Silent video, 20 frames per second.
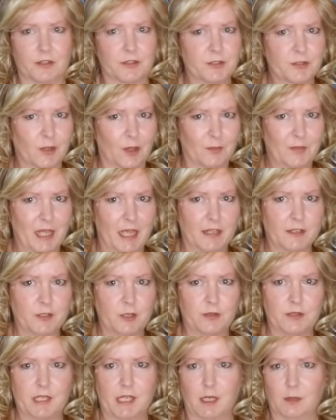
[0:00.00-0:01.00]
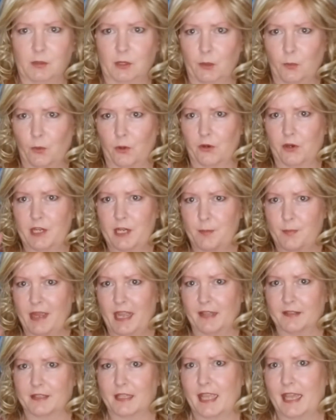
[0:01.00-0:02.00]
So I'm not too terribly worried
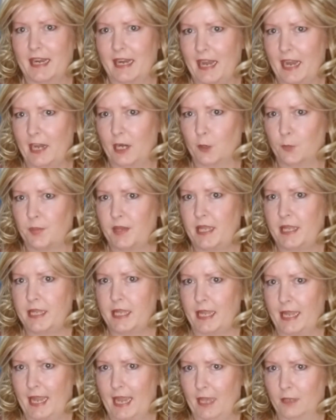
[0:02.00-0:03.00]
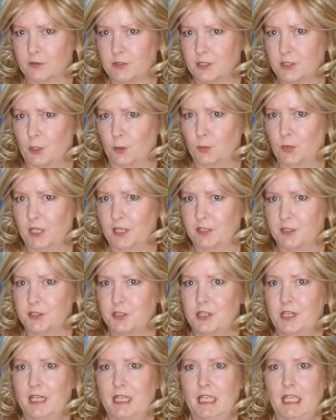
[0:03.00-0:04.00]
about that hair peeking out so
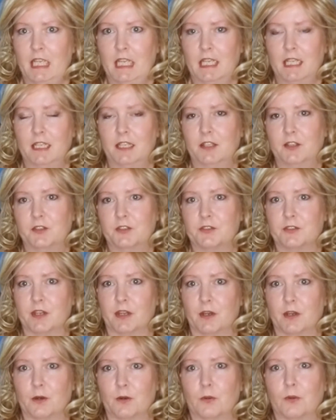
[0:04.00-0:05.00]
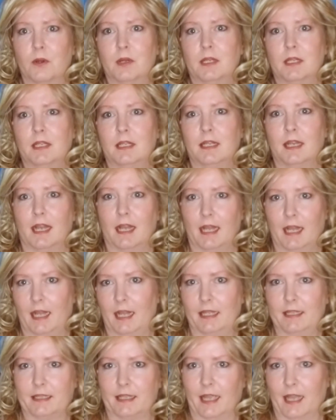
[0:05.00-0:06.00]
much. So
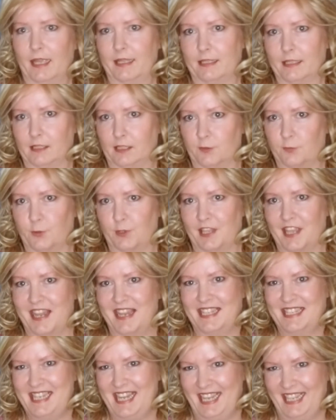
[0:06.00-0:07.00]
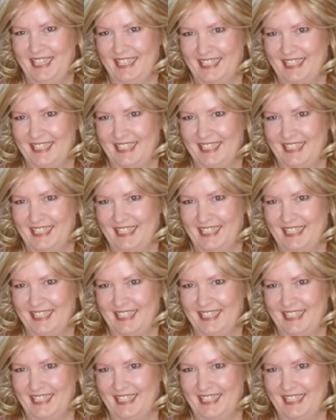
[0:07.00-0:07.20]
I can live with it.